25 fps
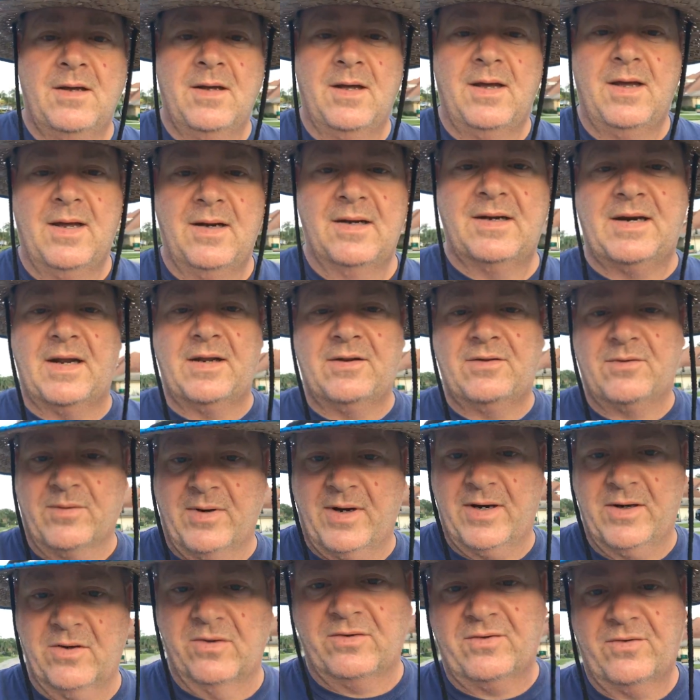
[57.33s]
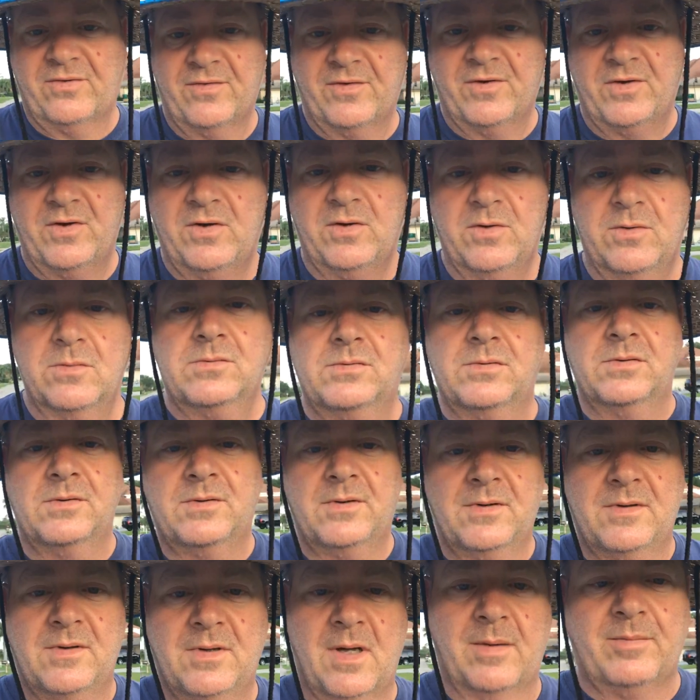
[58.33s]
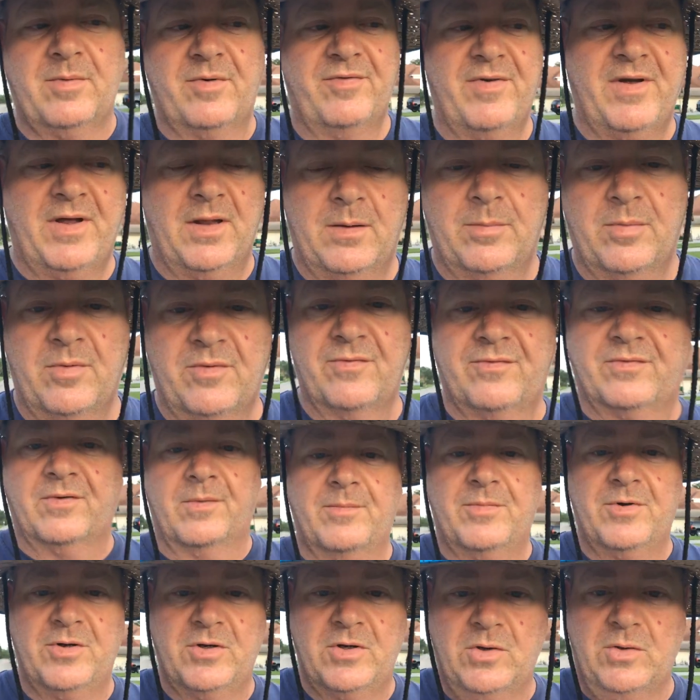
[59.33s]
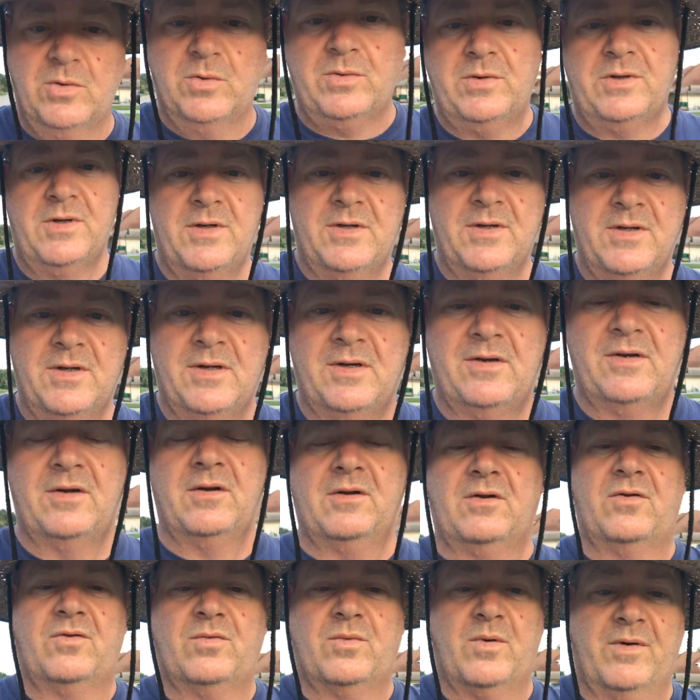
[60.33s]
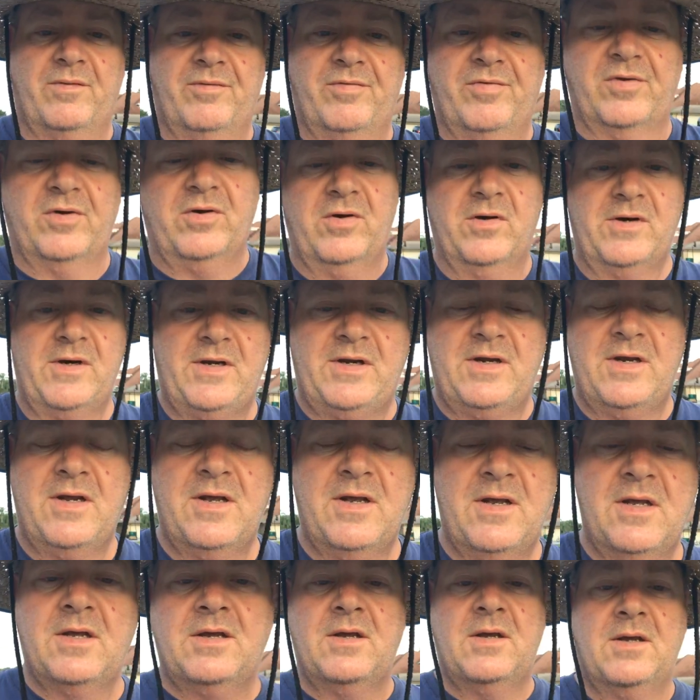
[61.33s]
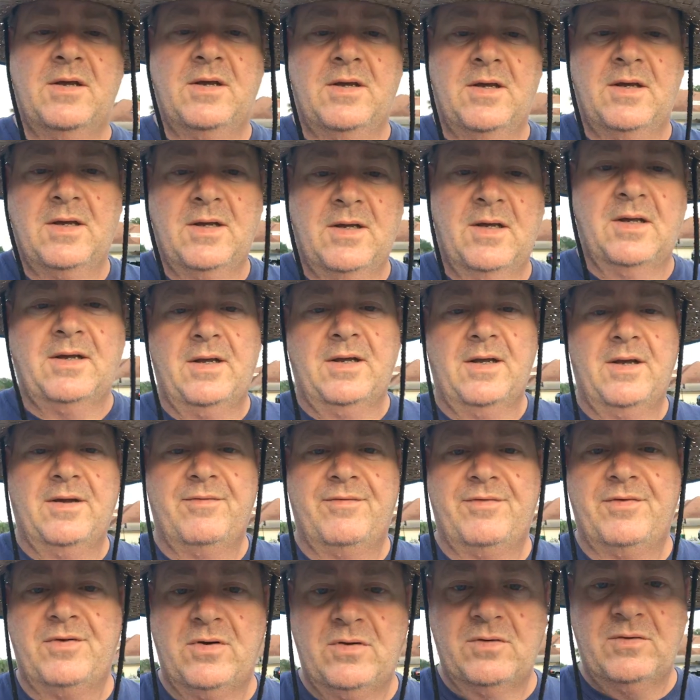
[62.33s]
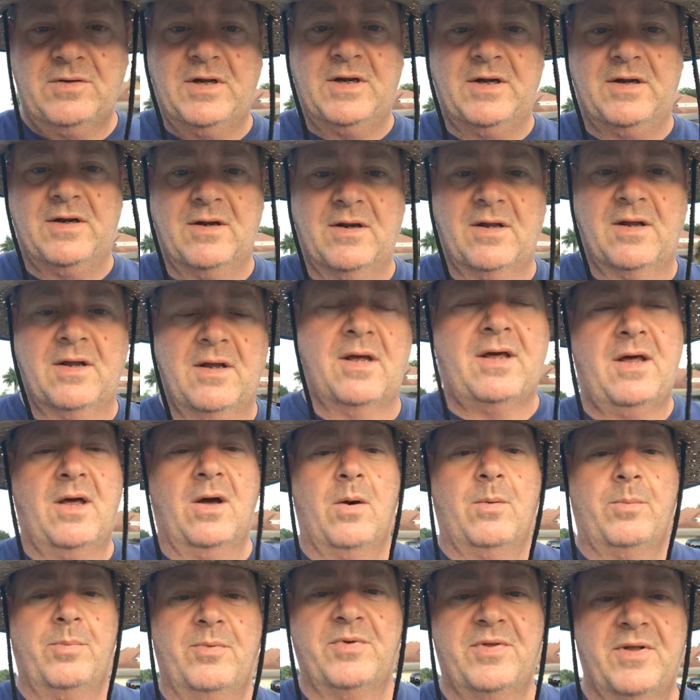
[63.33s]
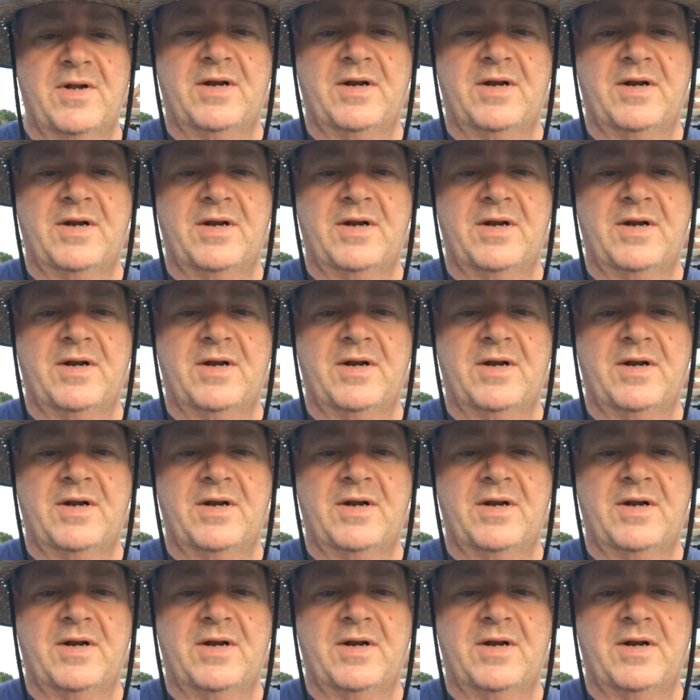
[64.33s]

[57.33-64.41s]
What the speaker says: And eighth graders for you, I'm available from noon until 12:30. If you need help with